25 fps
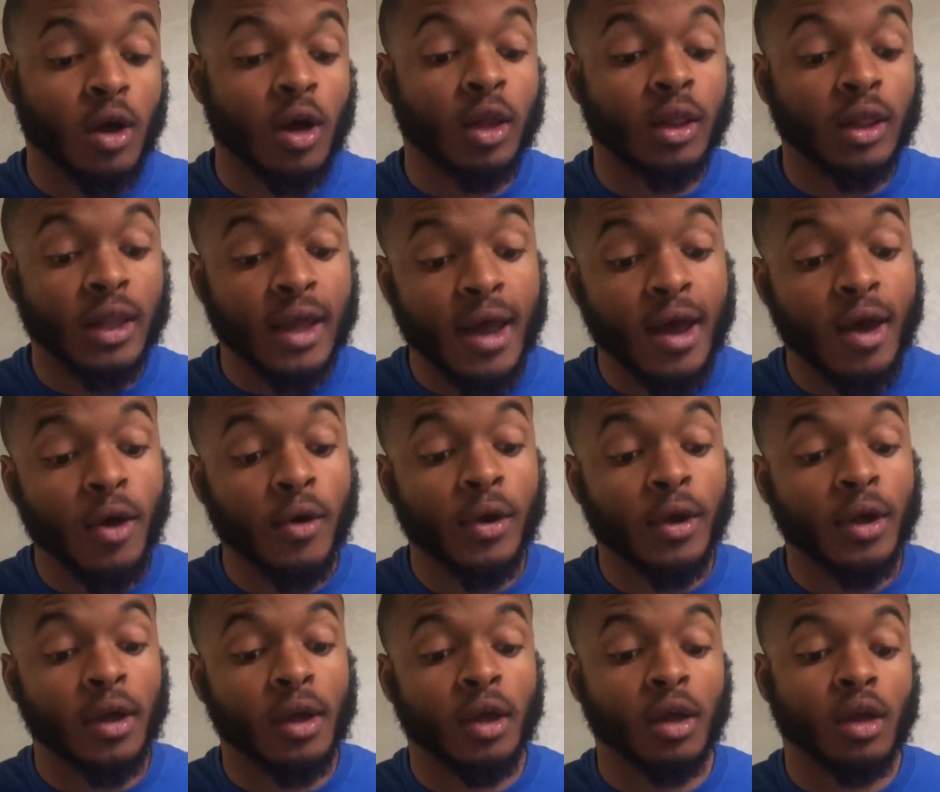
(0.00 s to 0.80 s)

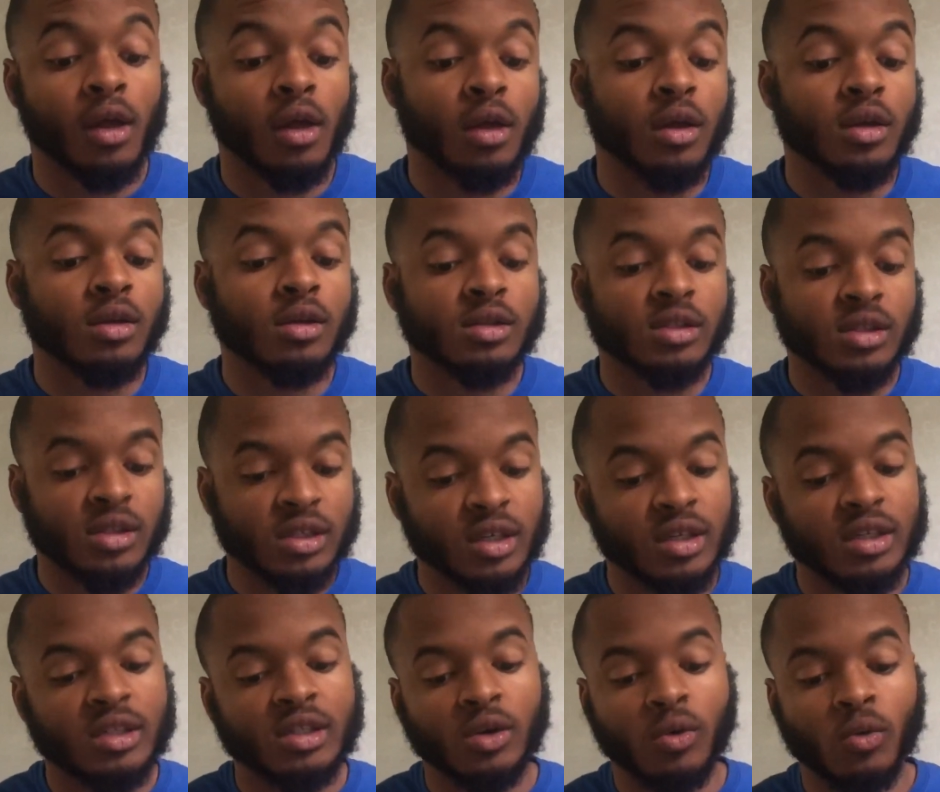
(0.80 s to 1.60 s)
allowing
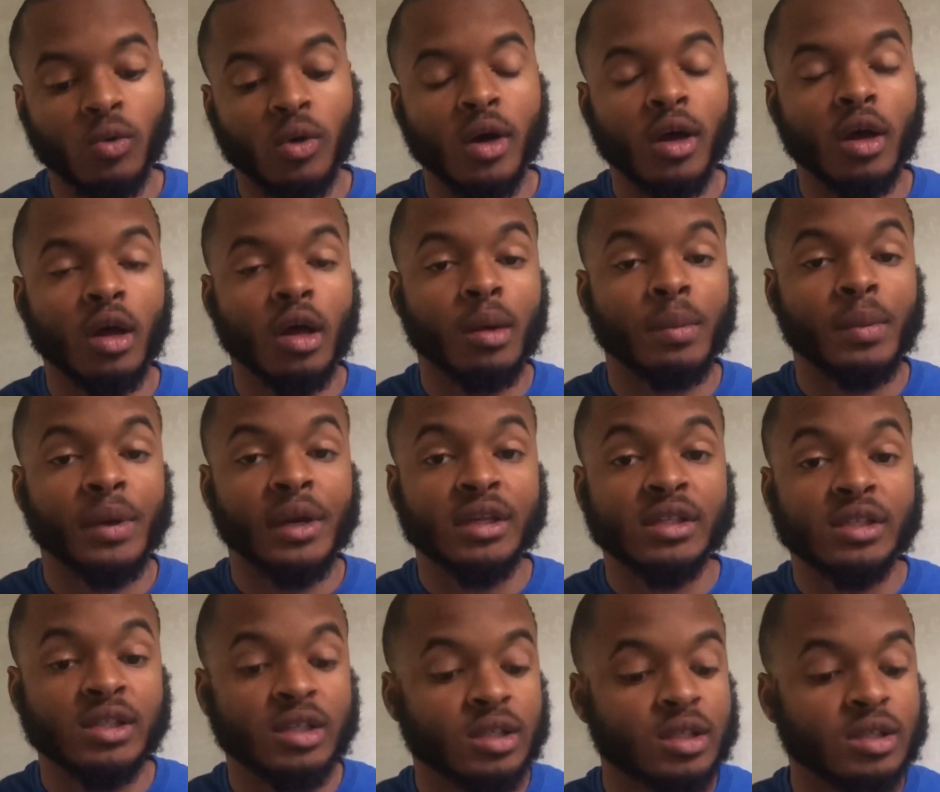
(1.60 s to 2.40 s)
61 coming
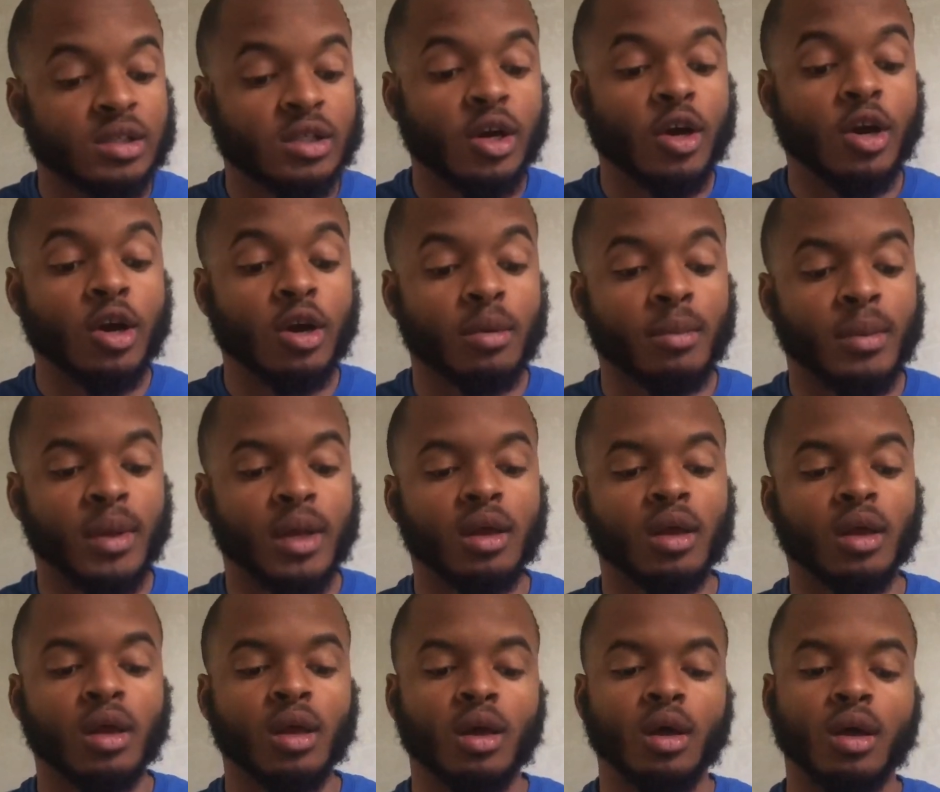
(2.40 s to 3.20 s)
into the
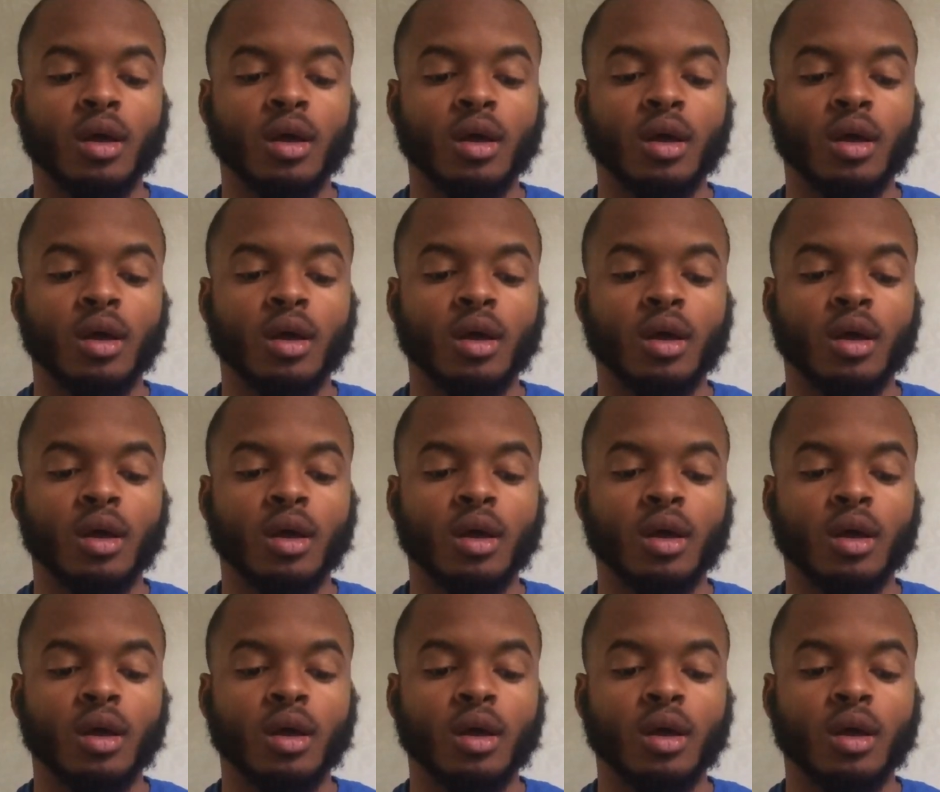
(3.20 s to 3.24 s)
tournament.